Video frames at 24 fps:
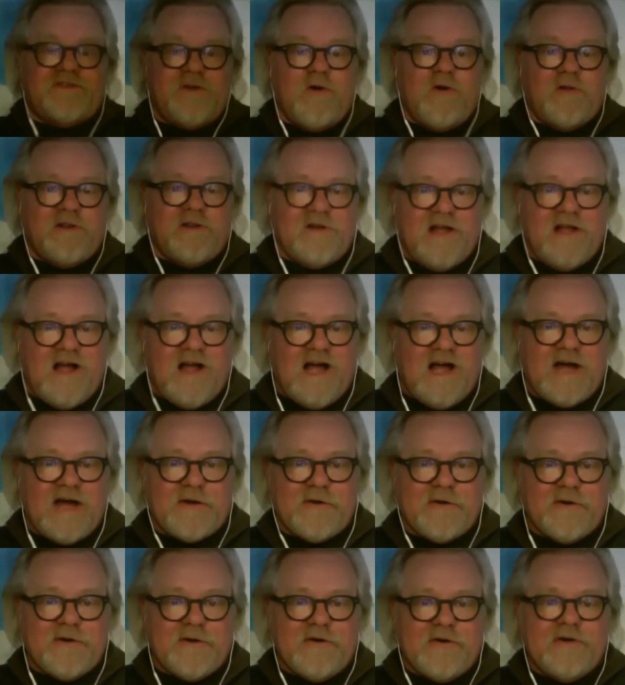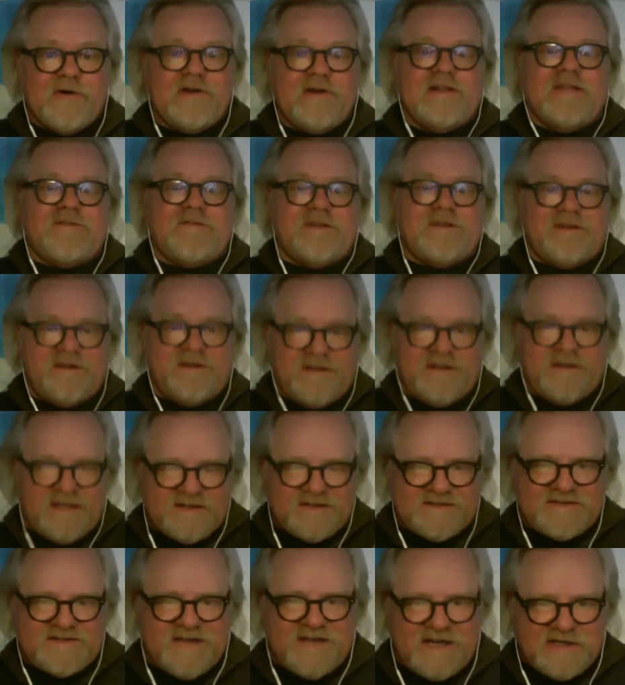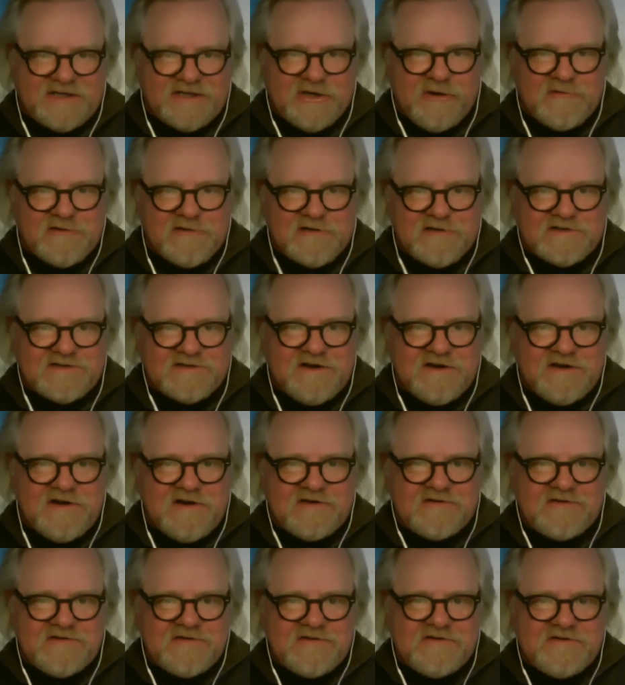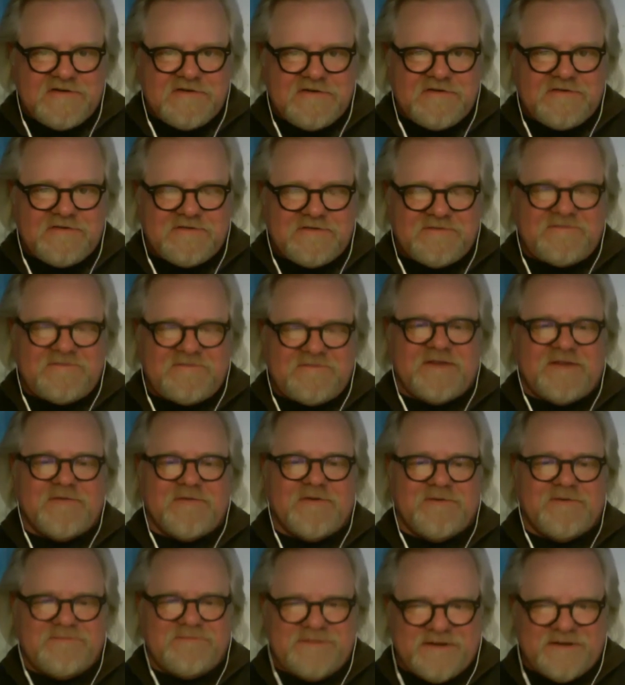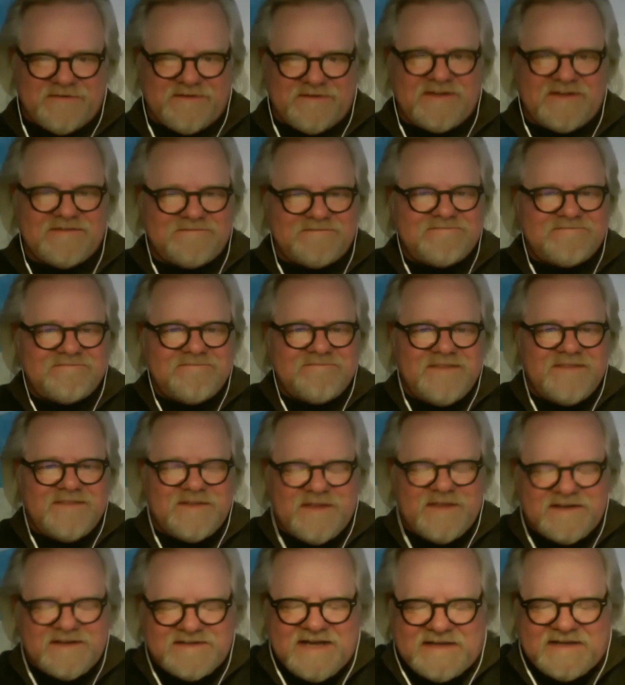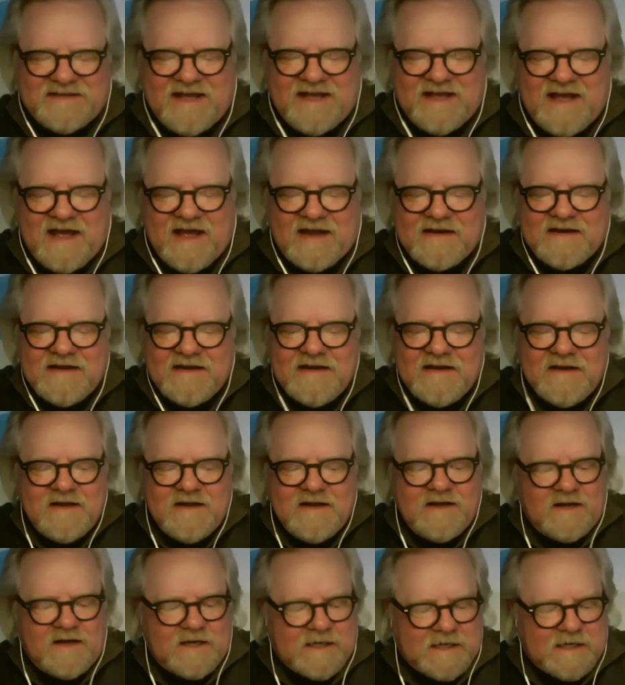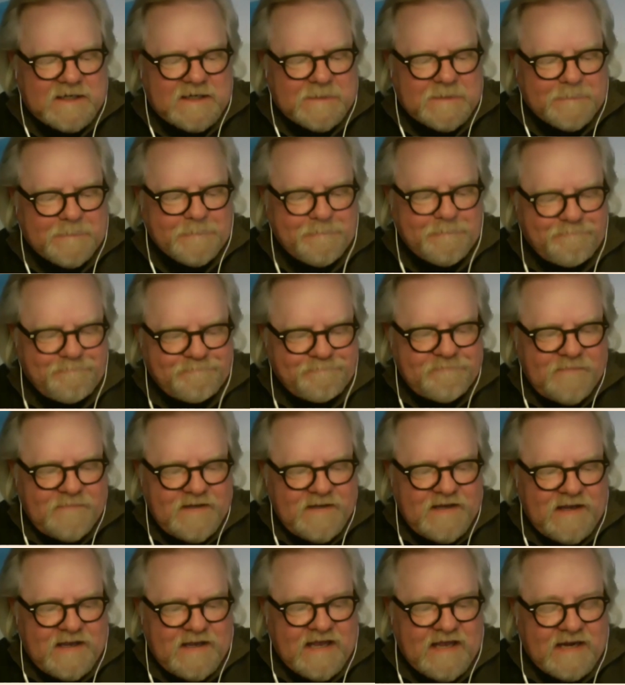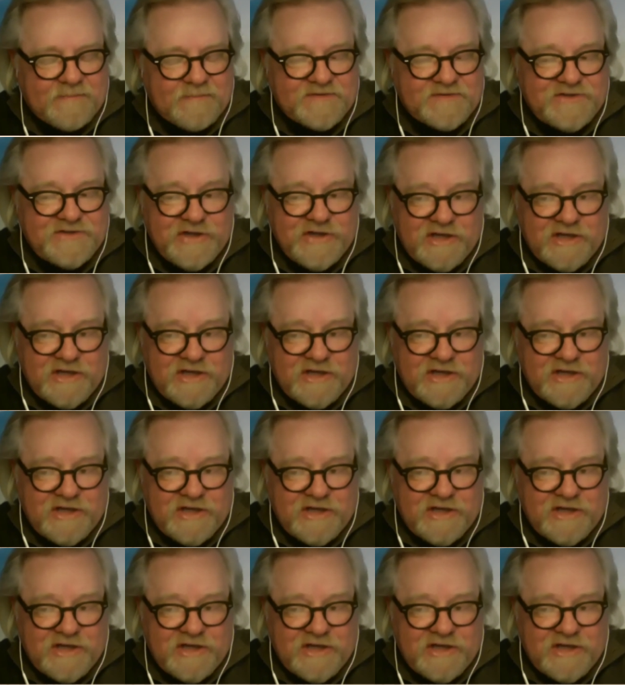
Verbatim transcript: a little hotter, let the inside go a little darker. If they were, you know, things like that. Um, and it was good